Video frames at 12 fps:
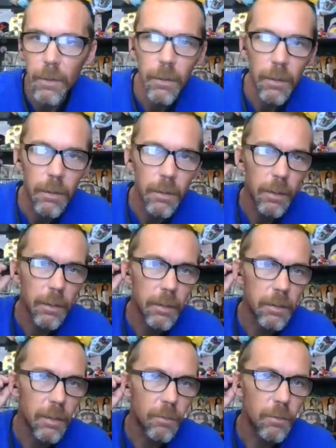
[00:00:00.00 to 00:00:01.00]
Like I
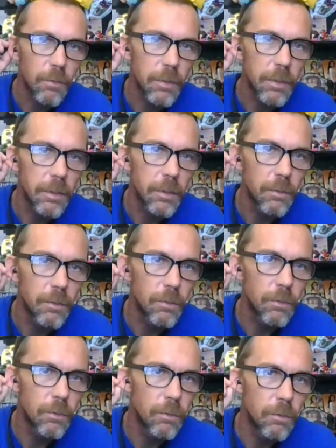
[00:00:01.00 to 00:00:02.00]
said, we'll see
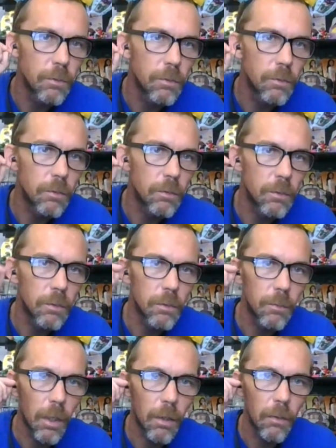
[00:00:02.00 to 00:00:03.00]
you
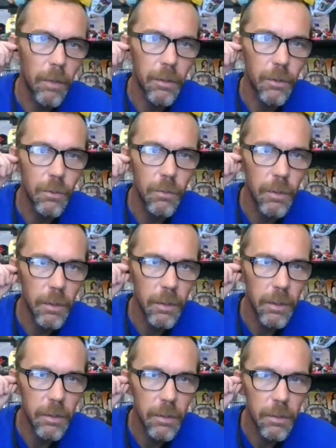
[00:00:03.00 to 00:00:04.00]
tomorrow at noon at
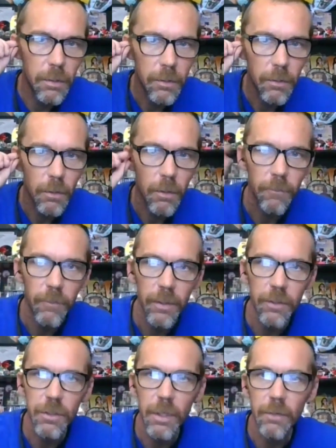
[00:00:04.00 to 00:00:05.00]
least over at
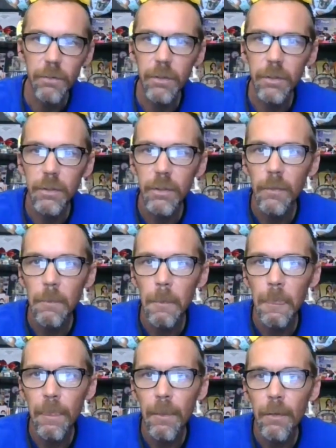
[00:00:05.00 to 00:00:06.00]
Sherry's.
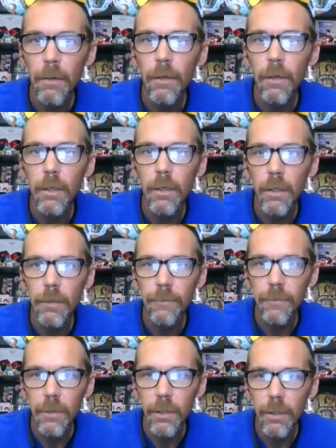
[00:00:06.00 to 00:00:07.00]
If you
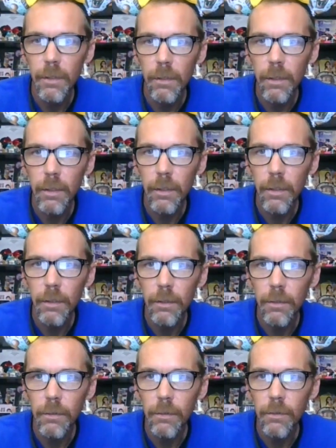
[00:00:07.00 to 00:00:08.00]
need the link,
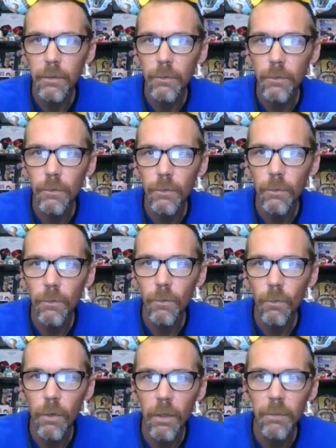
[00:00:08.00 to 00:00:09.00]

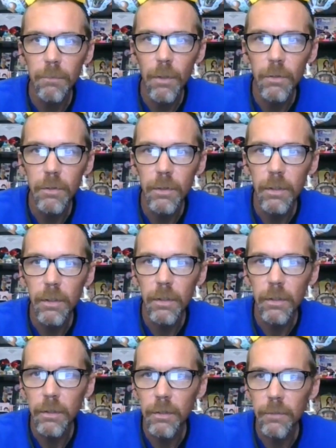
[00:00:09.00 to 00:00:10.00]
Juan posted it
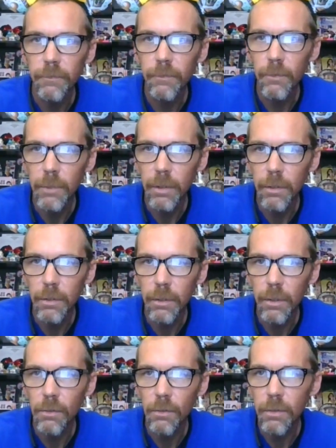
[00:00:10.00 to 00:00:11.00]
a few minutes
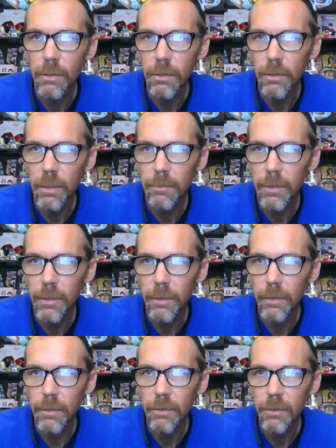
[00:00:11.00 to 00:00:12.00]
ago. It's still up there.
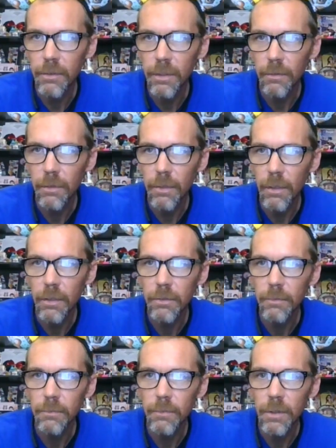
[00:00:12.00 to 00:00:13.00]
Sherry
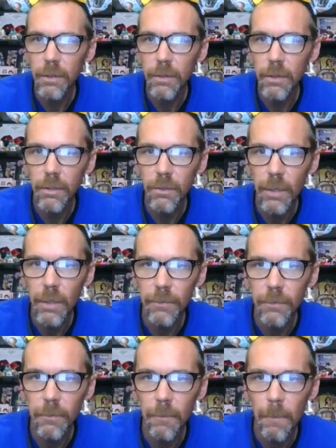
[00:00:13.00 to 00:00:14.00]
Awesome. Sunsets
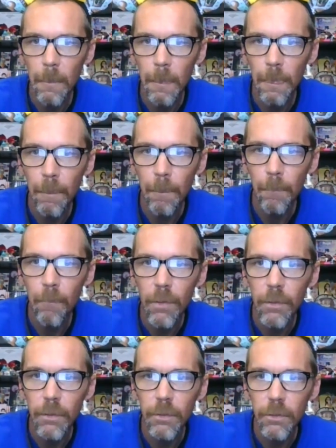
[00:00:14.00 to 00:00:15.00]
Travel.
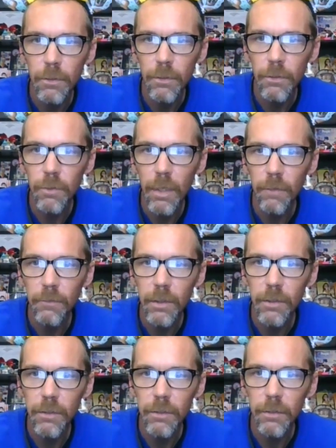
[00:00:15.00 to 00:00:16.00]
She's a travel agent.